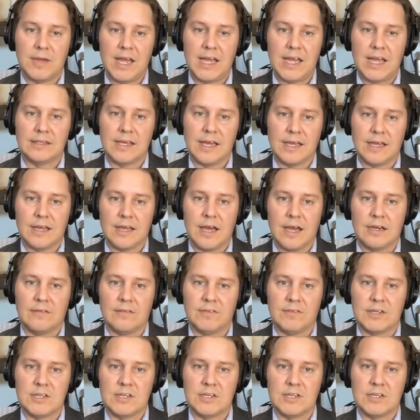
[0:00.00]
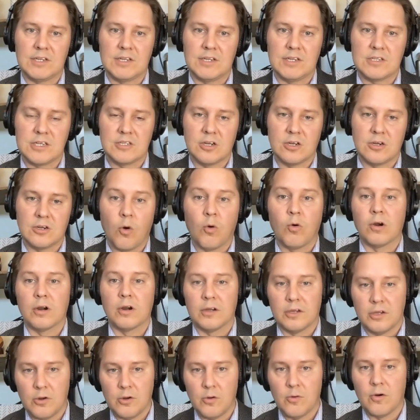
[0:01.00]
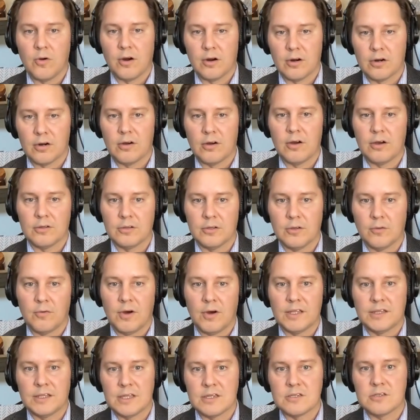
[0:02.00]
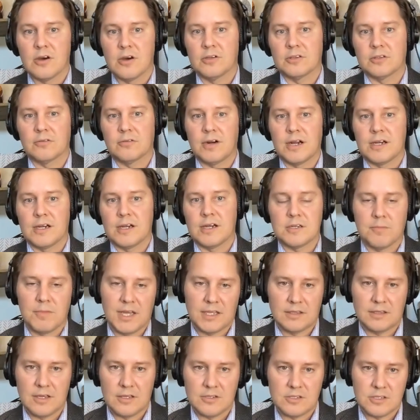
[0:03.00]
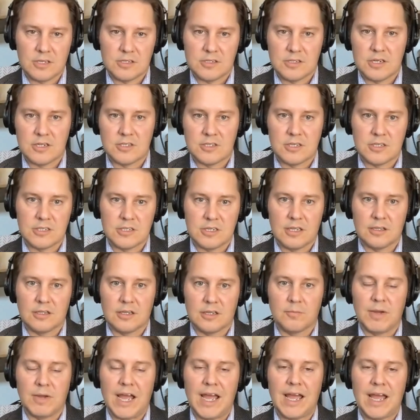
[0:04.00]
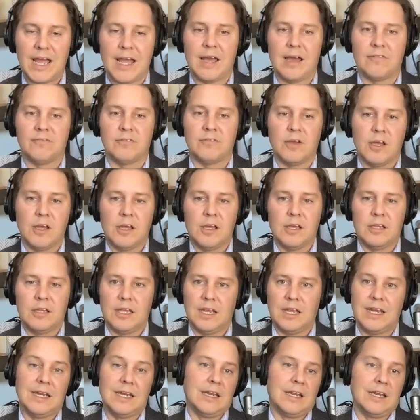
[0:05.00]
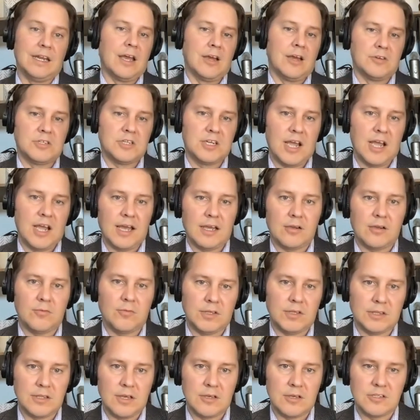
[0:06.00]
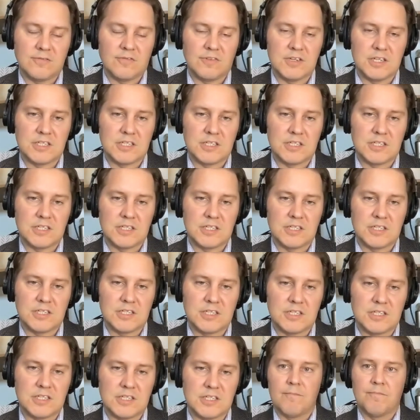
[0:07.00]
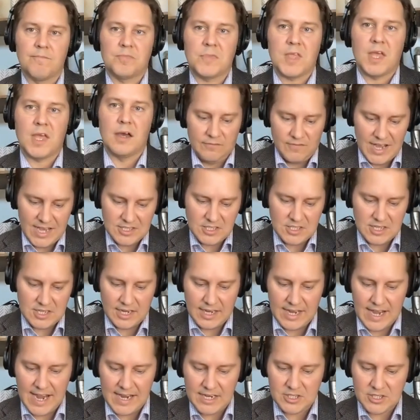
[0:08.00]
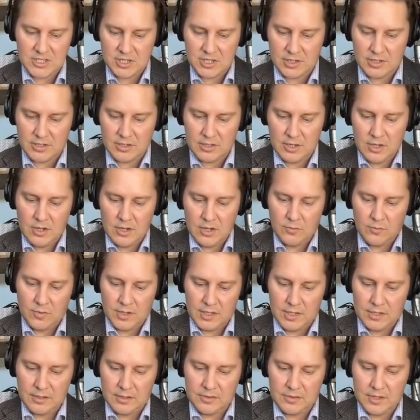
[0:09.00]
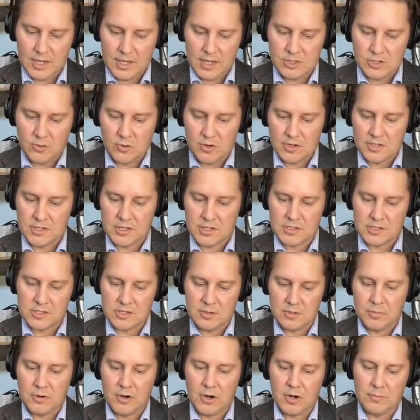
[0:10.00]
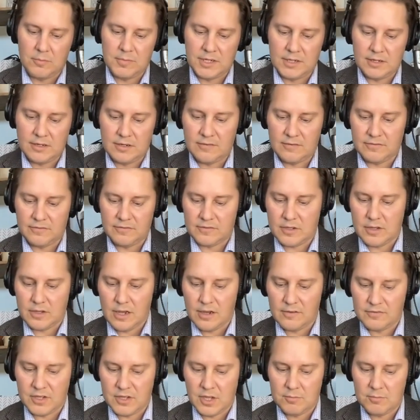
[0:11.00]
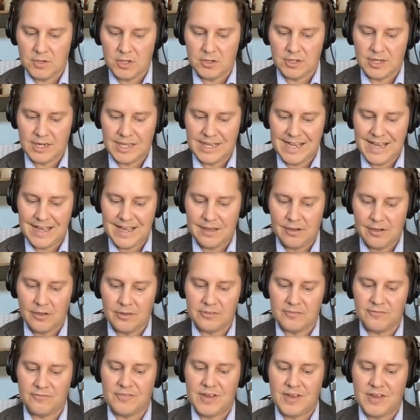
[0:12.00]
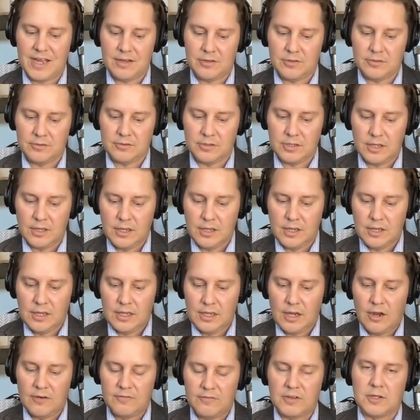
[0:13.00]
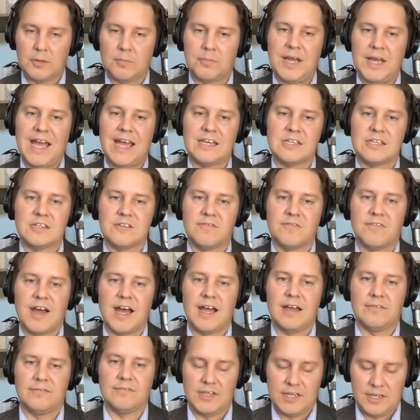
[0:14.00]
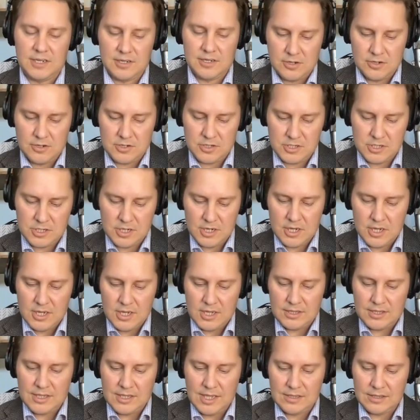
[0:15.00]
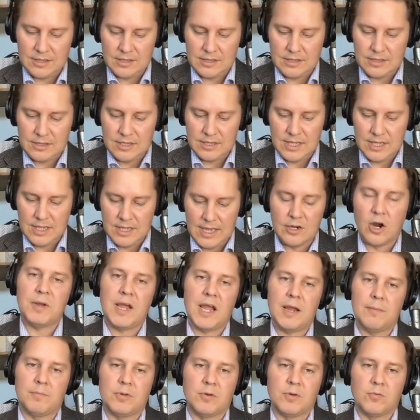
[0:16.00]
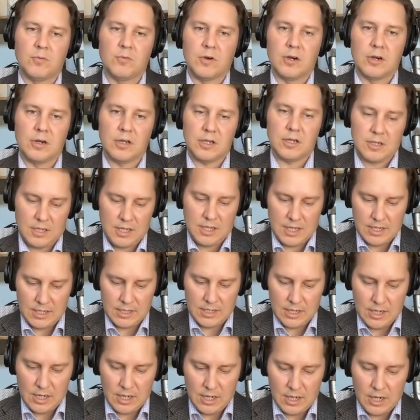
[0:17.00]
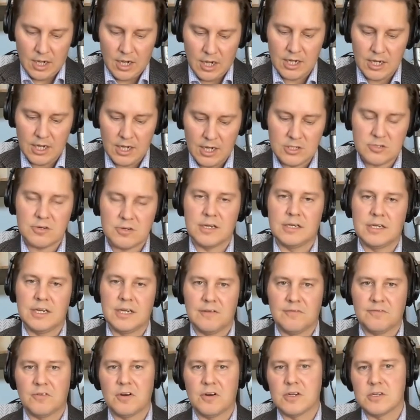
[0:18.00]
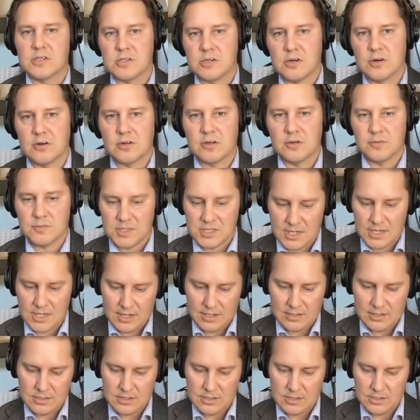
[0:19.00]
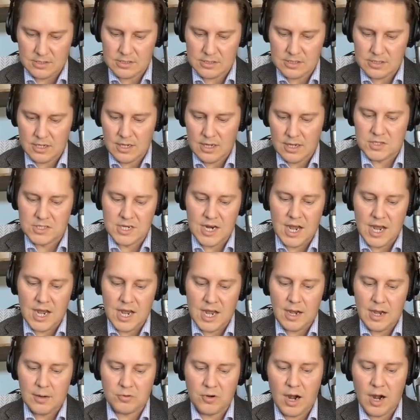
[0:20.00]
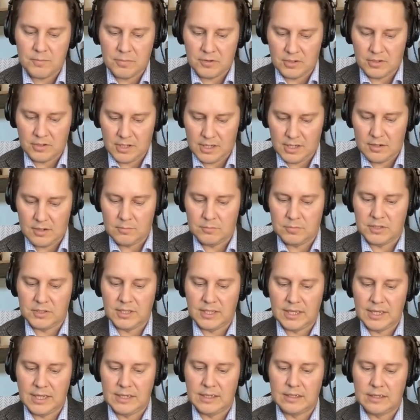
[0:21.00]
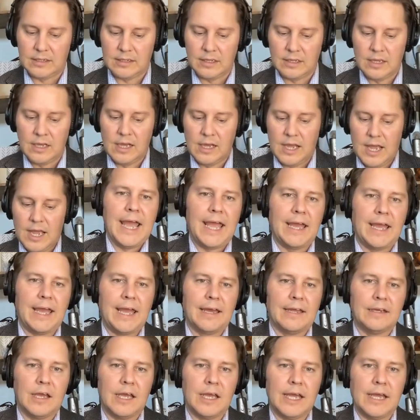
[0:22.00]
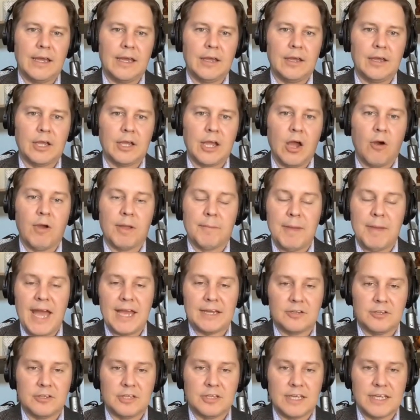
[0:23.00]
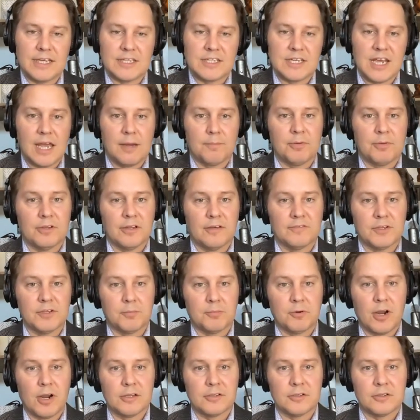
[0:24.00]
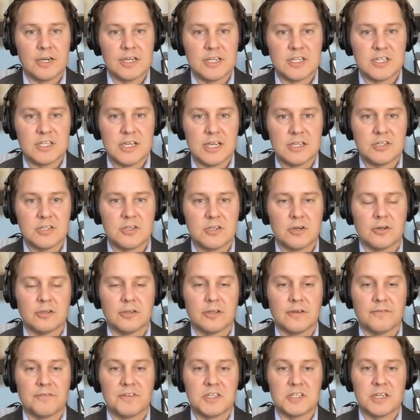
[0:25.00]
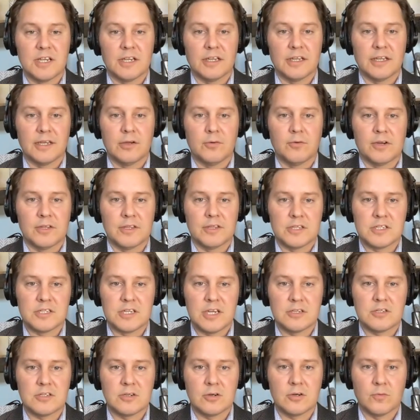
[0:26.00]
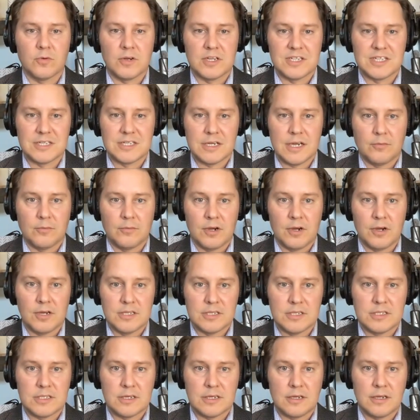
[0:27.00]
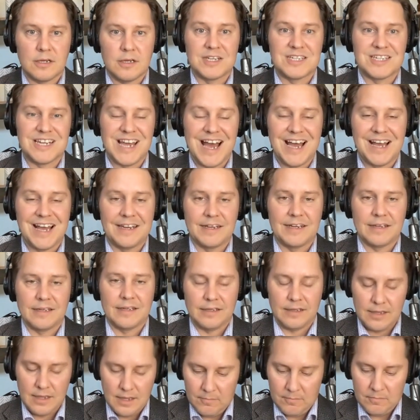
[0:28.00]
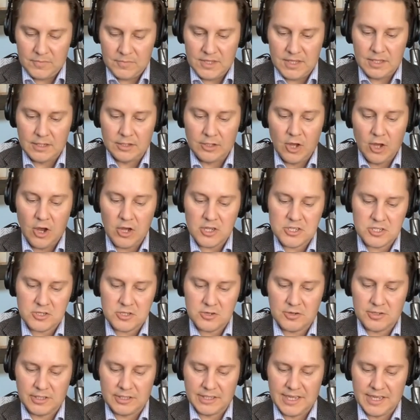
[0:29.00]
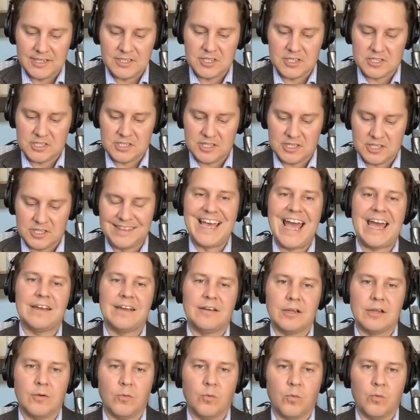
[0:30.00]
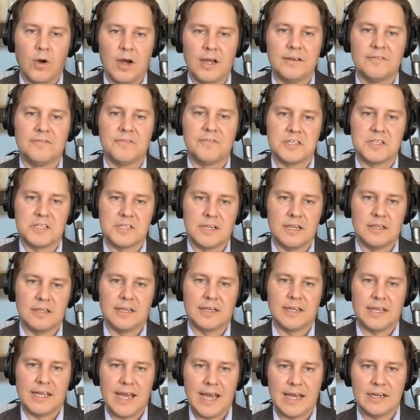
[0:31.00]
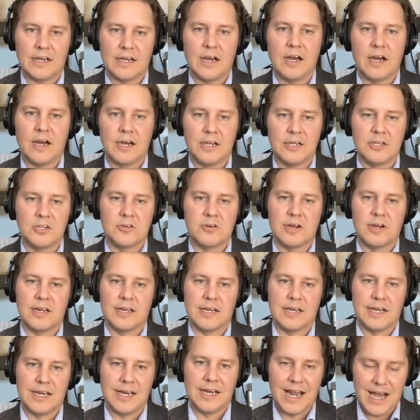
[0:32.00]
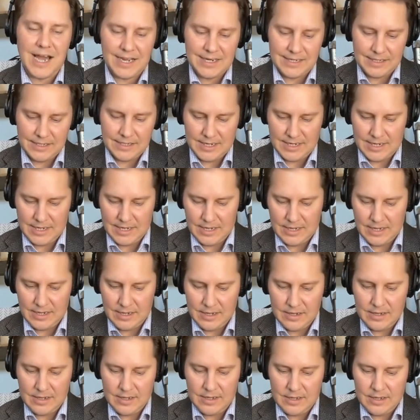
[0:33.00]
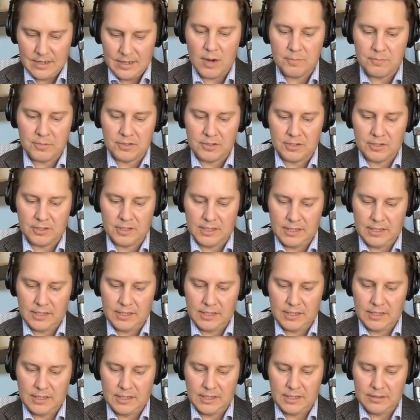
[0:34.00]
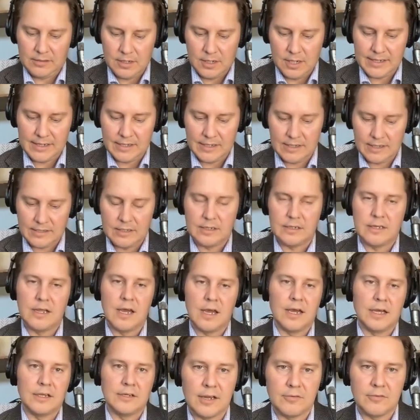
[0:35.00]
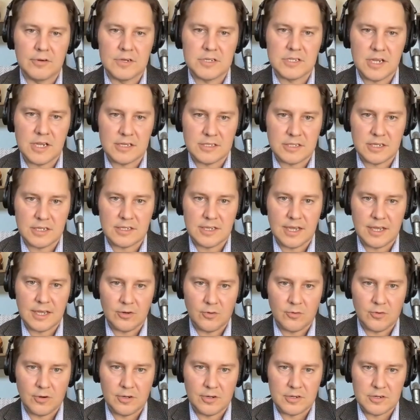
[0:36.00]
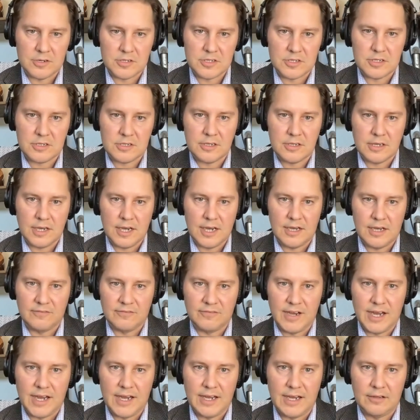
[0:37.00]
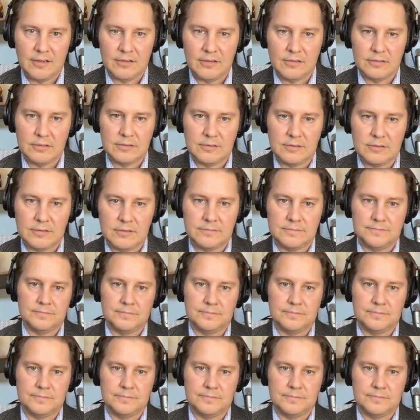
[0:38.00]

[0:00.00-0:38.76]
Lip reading: to make that kind of a decision, or you are the one that's authorized to make those decisions on their behalf, you need to go check with those facilities. An investigation with Georgia's Department of Community Health found over the past 5 years that DNR paperwork in 100 different circumstances was not properly completed. And going back to the example of the brother and sister, the facility where the sister was residing, the lawsuit alleges that one facility had 190 improperly created do not resuscitate orders on file.